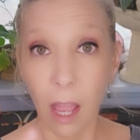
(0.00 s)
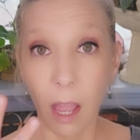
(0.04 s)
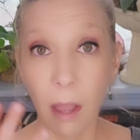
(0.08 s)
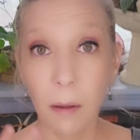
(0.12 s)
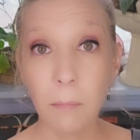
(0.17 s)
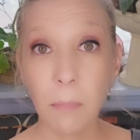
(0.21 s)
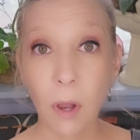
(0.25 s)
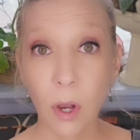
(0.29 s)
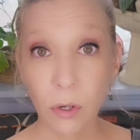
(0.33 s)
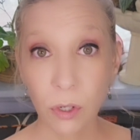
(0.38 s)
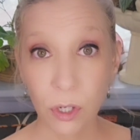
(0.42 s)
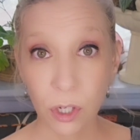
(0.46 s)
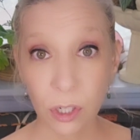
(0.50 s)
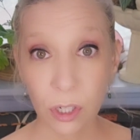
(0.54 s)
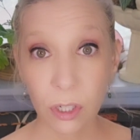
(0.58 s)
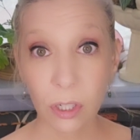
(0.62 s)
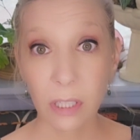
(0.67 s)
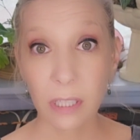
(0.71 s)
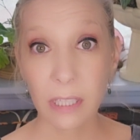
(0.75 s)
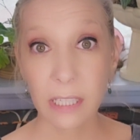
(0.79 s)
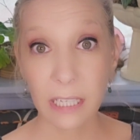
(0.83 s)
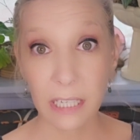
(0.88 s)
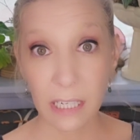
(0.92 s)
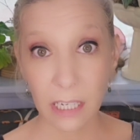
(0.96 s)

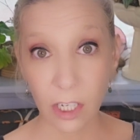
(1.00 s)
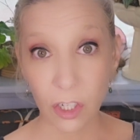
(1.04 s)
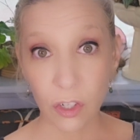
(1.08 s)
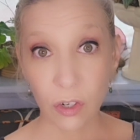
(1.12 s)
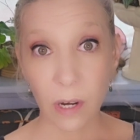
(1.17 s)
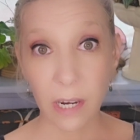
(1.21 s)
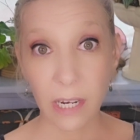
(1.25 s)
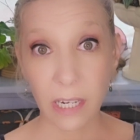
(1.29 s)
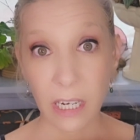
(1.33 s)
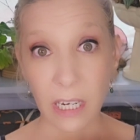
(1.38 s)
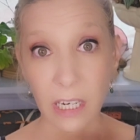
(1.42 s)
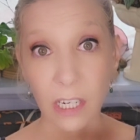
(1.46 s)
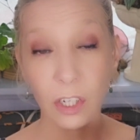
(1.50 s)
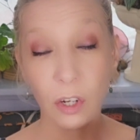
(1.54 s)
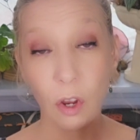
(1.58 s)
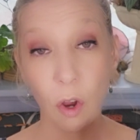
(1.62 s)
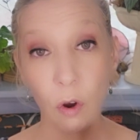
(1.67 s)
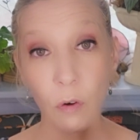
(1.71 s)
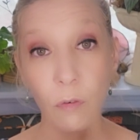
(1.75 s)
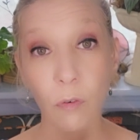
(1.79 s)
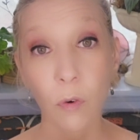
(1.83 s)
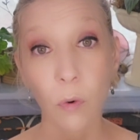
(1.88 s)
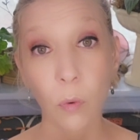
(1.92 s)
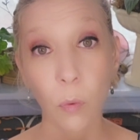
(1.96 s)
emotionally draining and
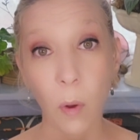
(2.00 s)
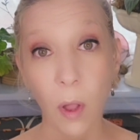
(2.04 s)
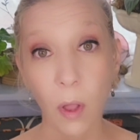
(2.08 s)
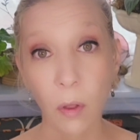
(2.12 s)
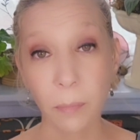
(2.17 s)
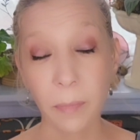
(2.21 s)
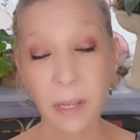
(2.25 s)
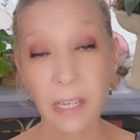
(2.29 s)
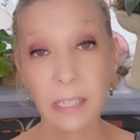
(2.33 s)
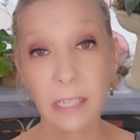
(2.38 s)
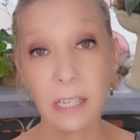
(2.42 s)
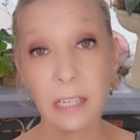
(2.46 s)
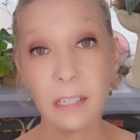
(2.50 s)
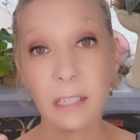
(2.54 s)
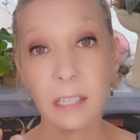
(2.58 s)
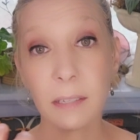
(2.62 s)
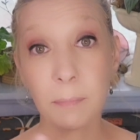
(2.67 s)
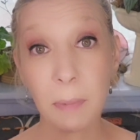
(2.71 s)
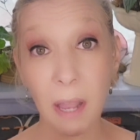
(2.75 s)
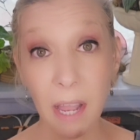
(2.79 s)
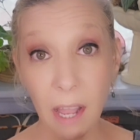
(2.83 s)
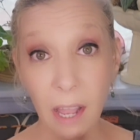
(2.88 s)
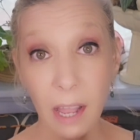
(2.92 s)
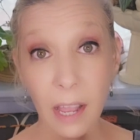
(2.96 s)

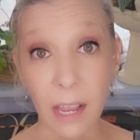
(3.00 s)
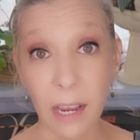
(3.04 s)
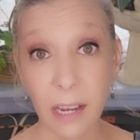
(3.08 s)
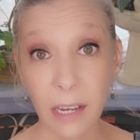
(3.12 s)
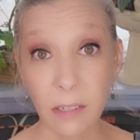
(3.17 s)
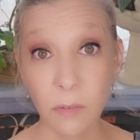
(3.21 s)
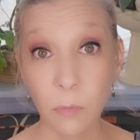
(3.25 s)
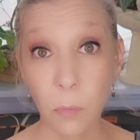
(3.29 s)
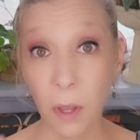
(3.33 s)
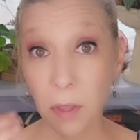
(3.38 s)
overwhelmingness behind,